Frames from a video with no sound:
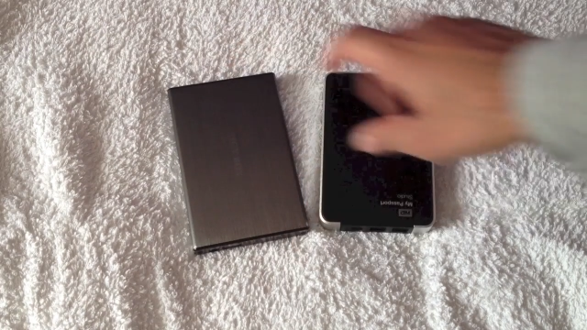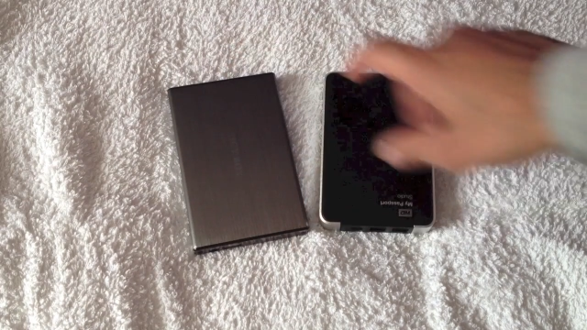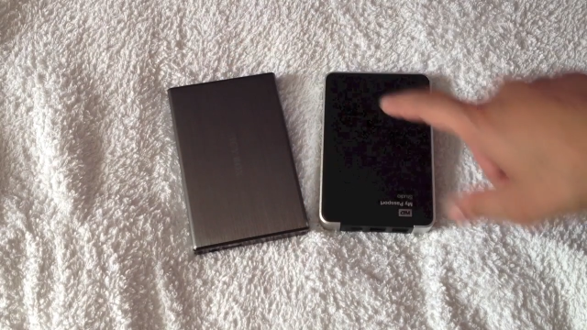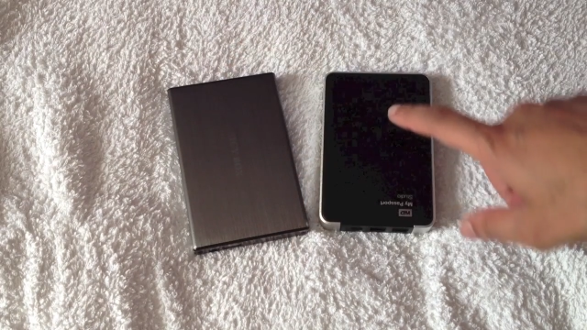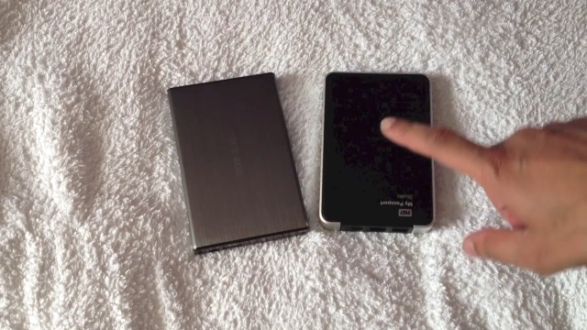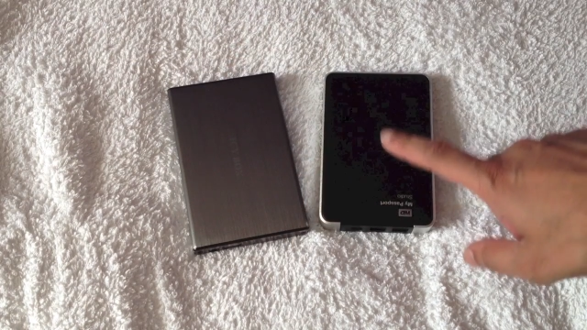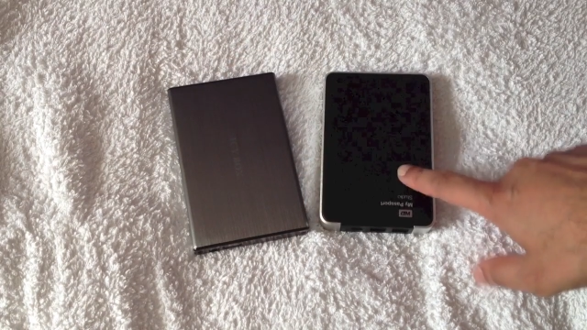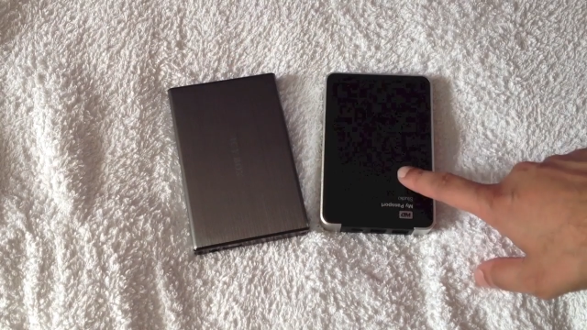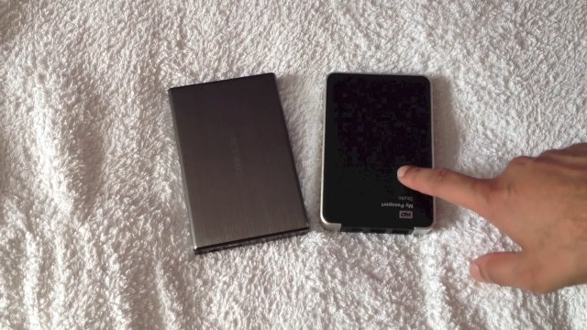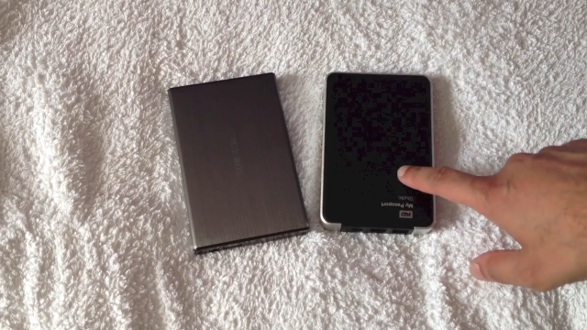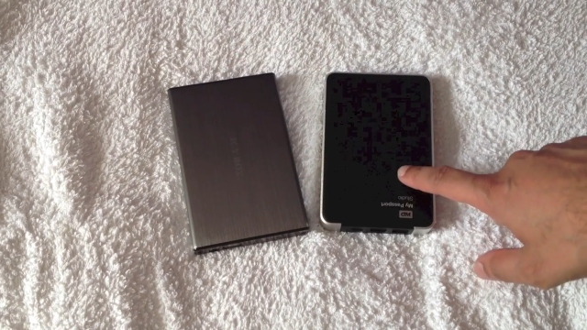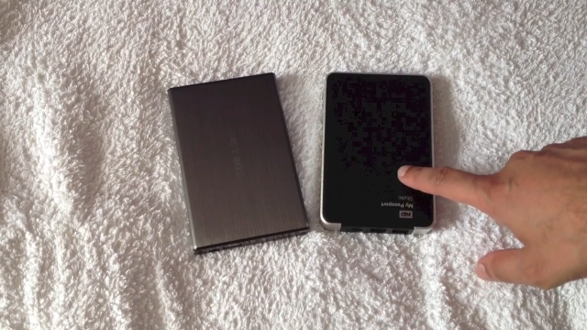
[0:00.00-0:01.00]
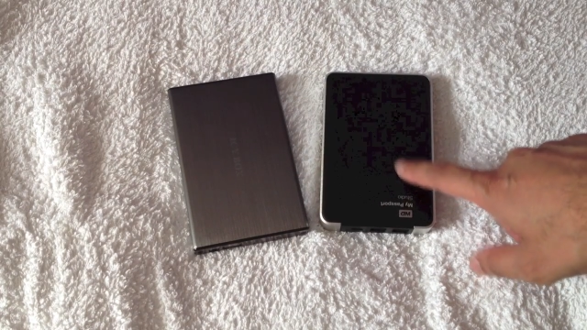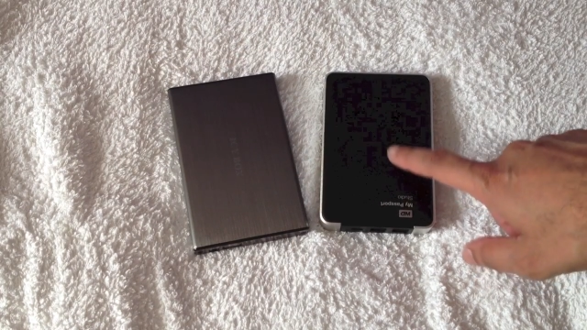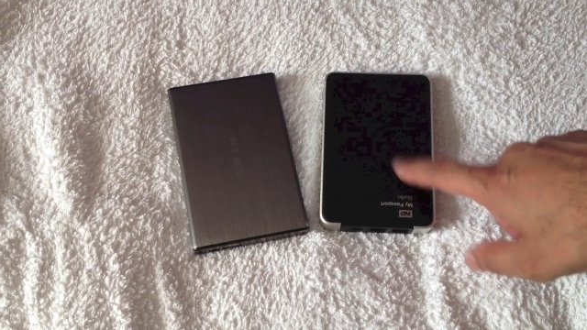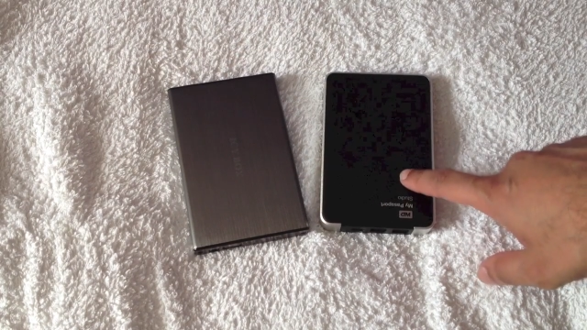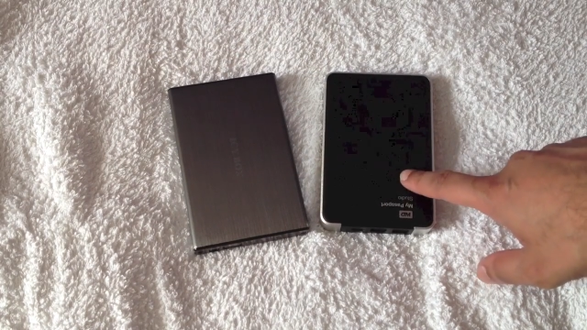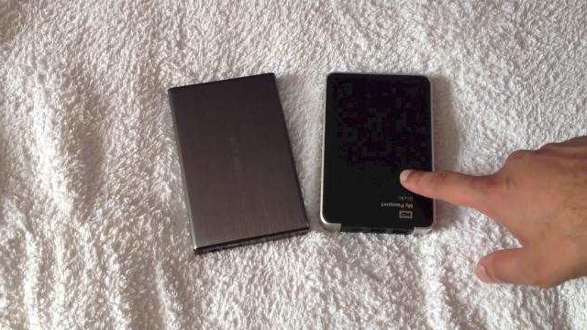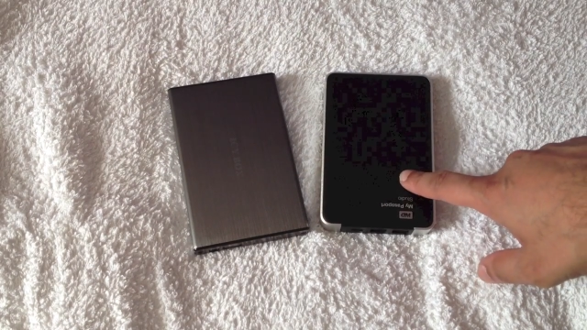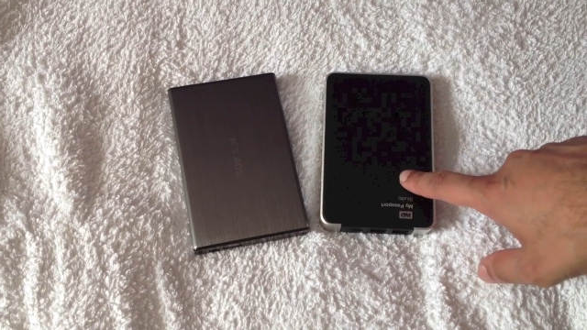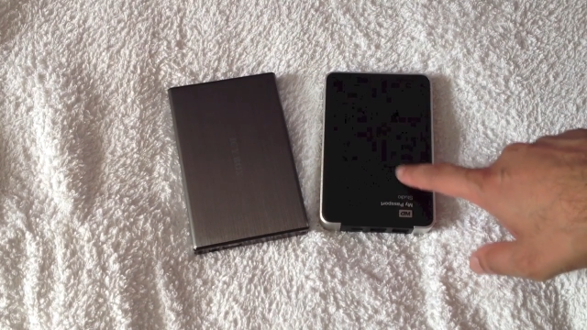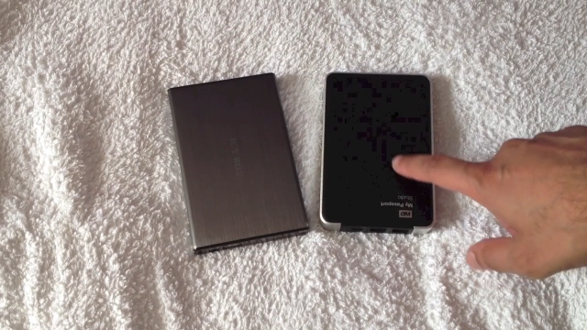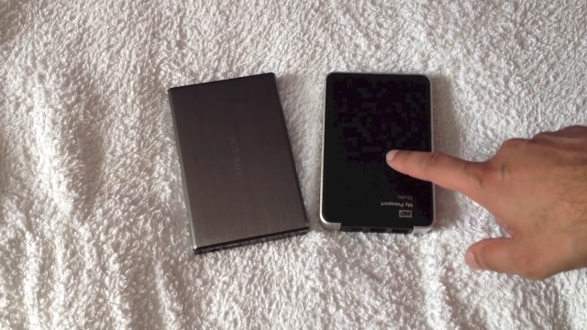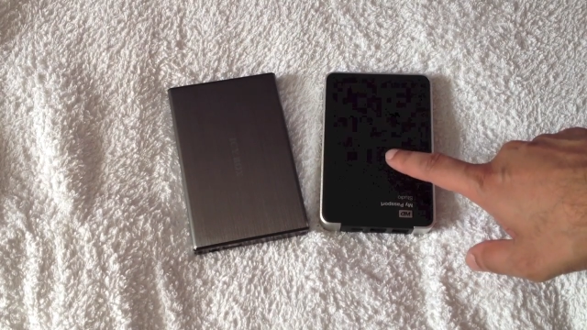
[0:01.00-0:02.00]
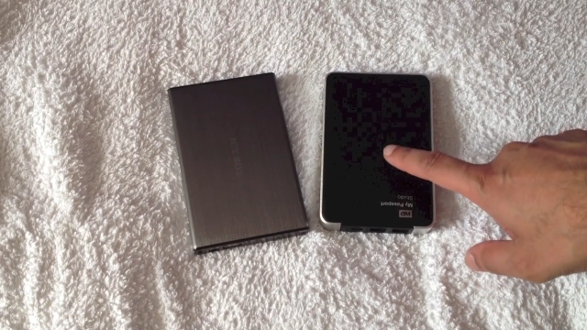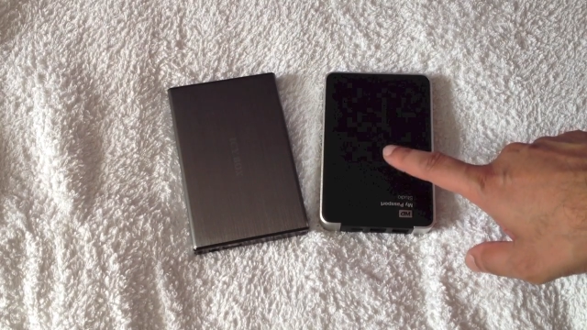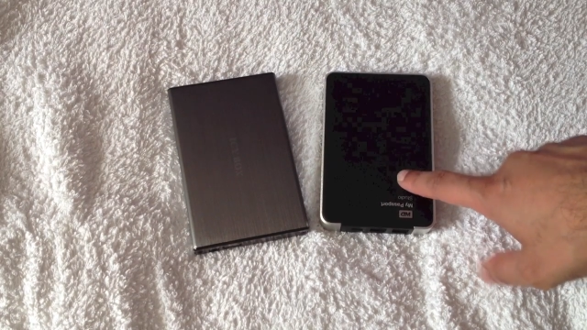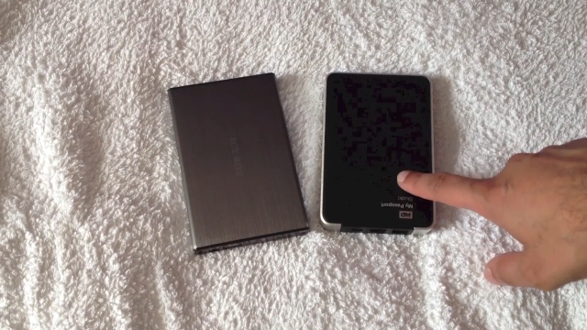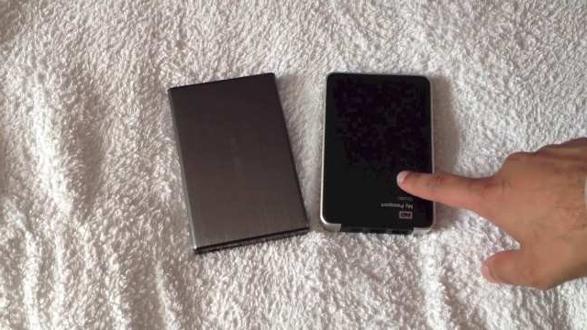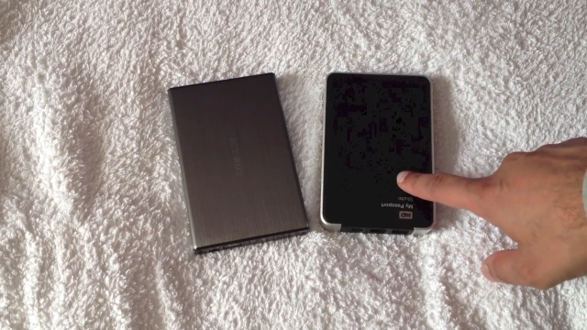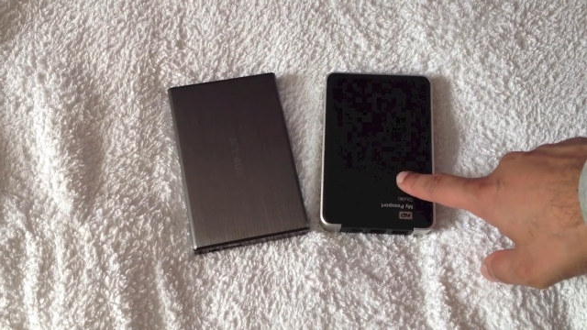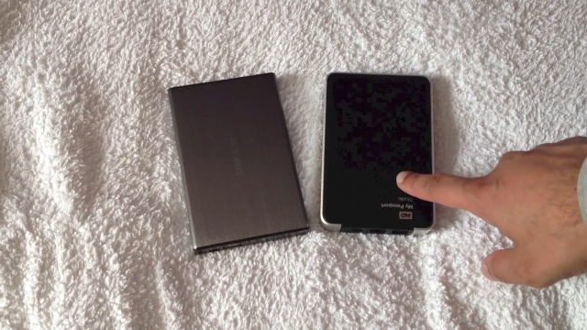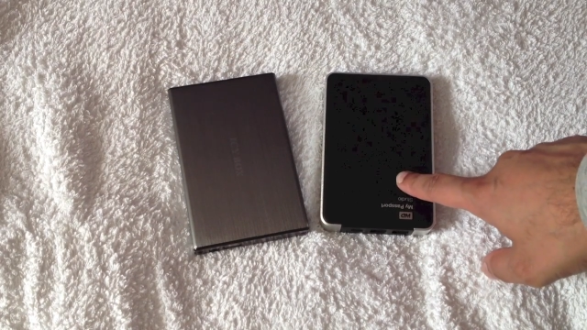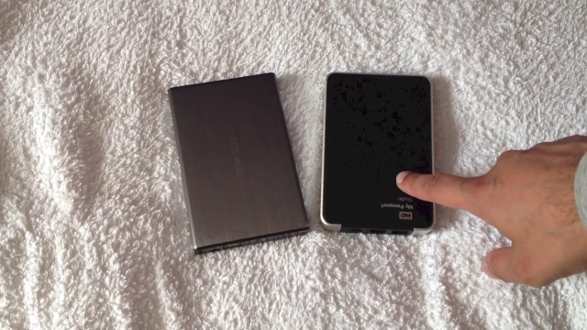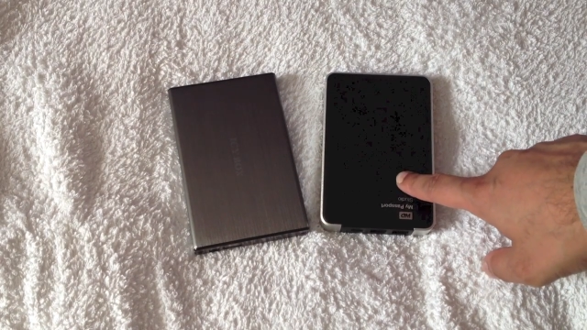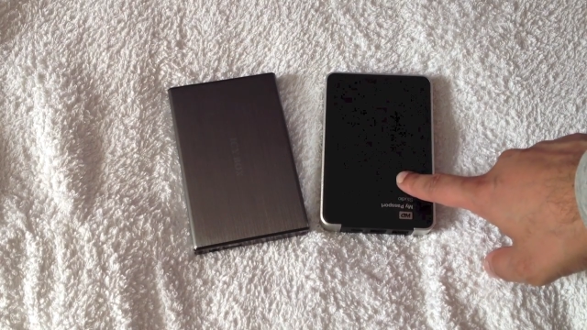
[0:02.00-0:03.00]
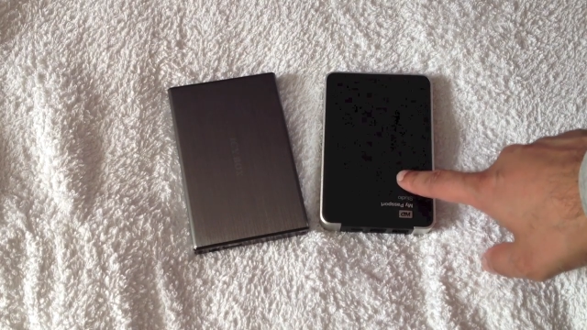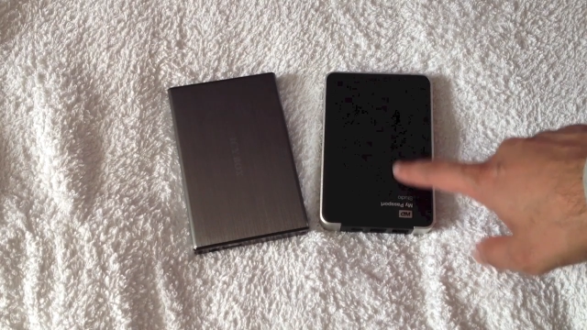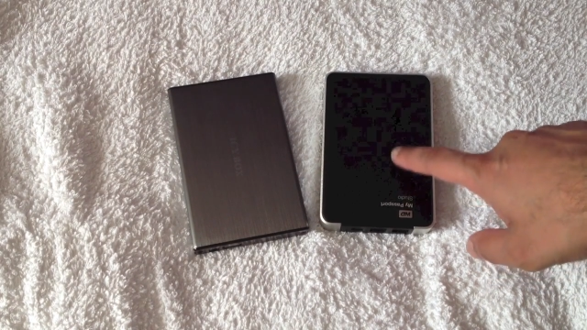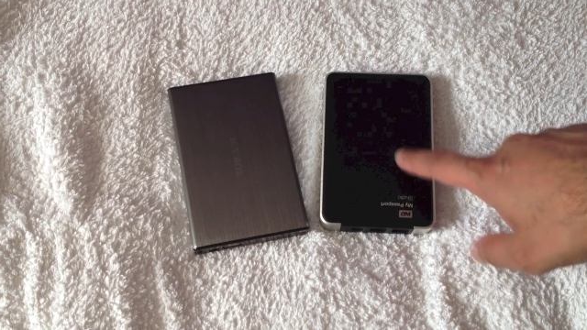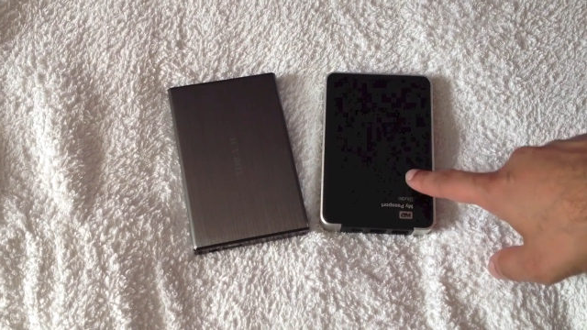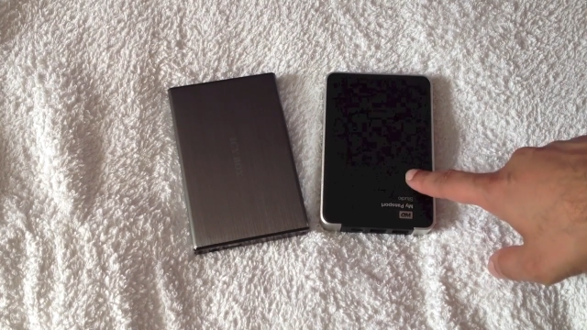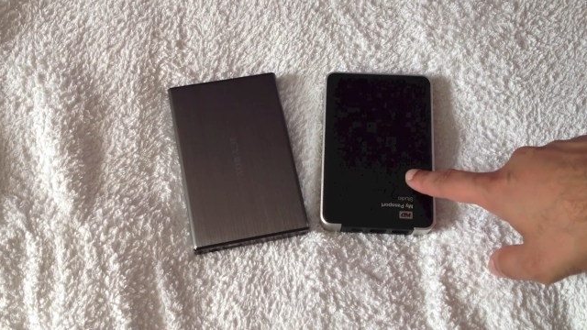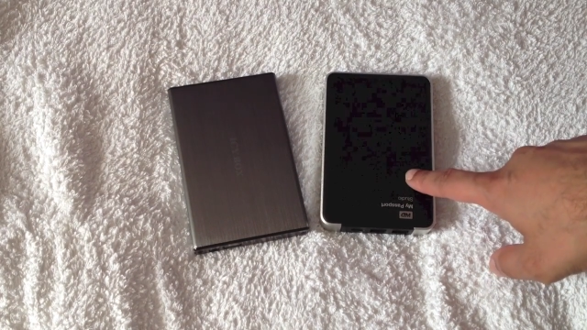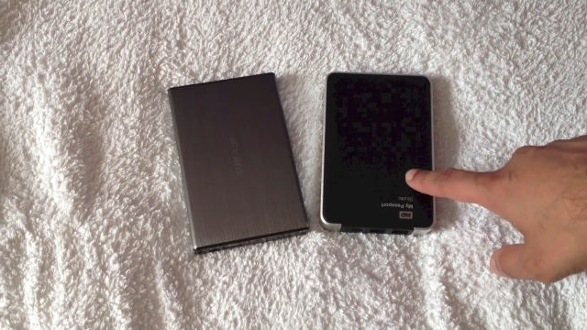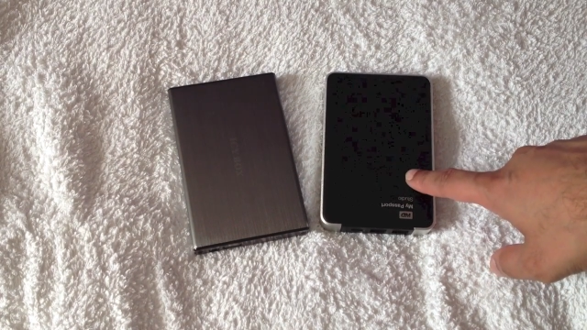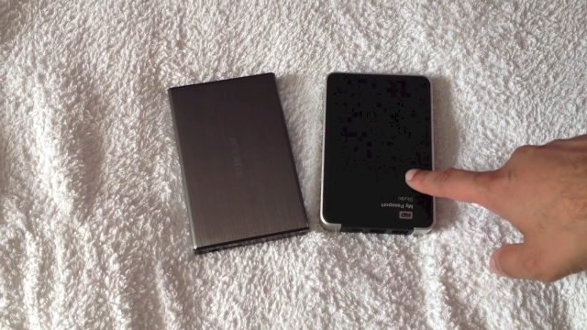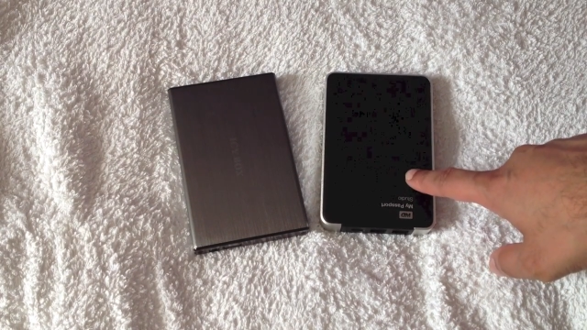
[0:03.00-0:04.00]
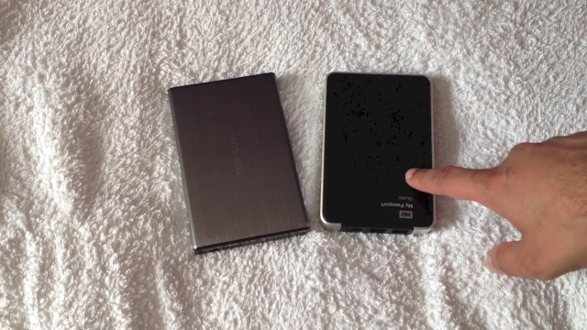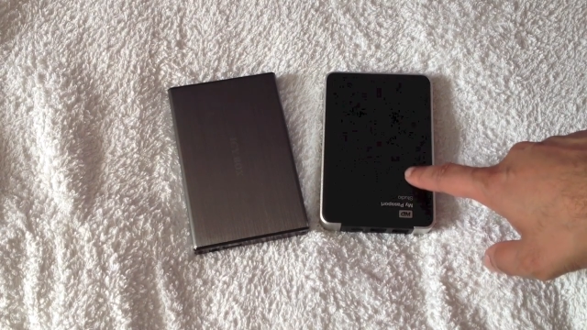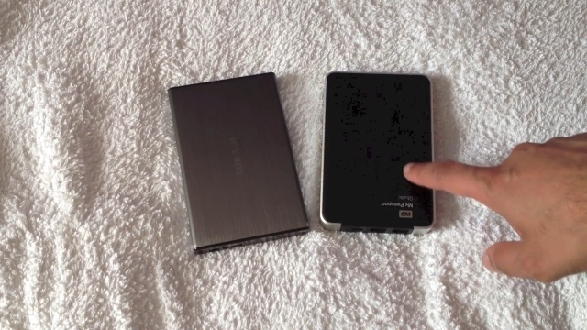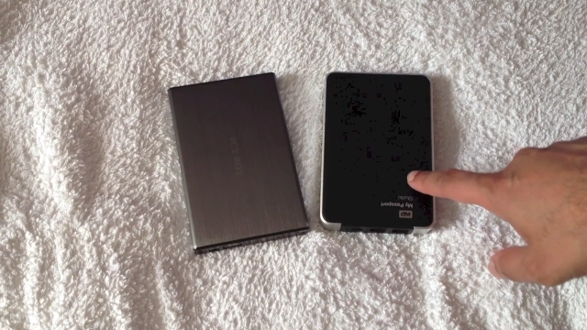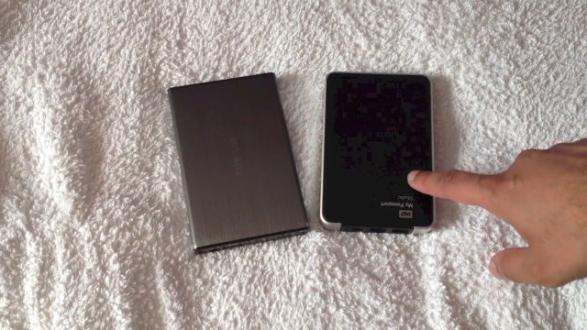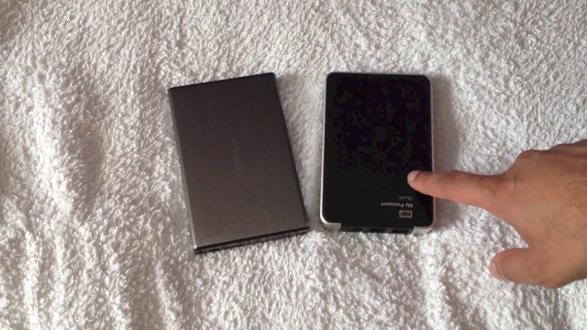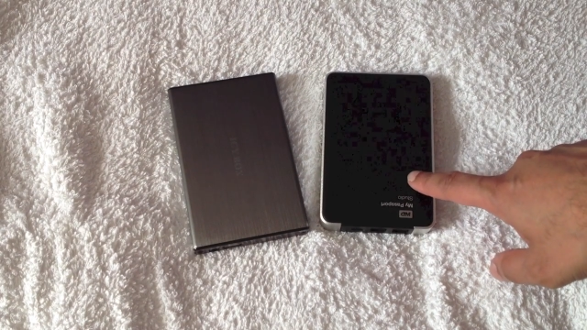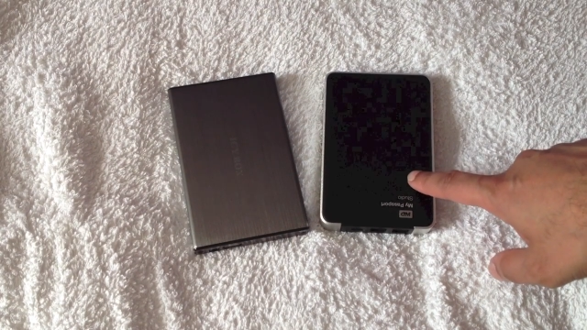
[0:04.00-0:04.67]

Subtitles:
No face is visible, so there are no lips to read.